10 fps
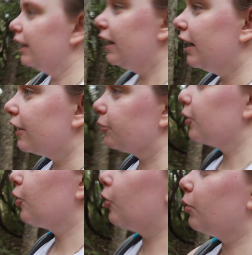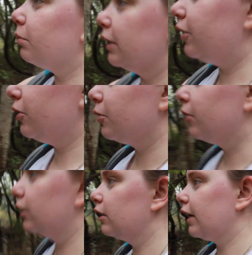it's really cool when we do.
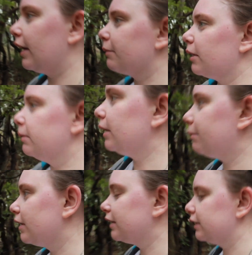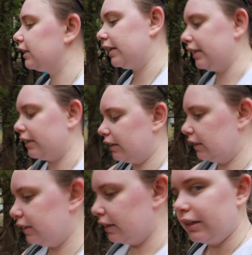Okay, I'm coming up on a sign.
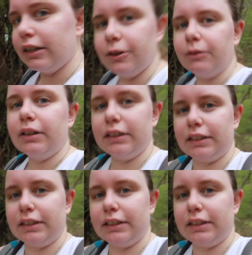One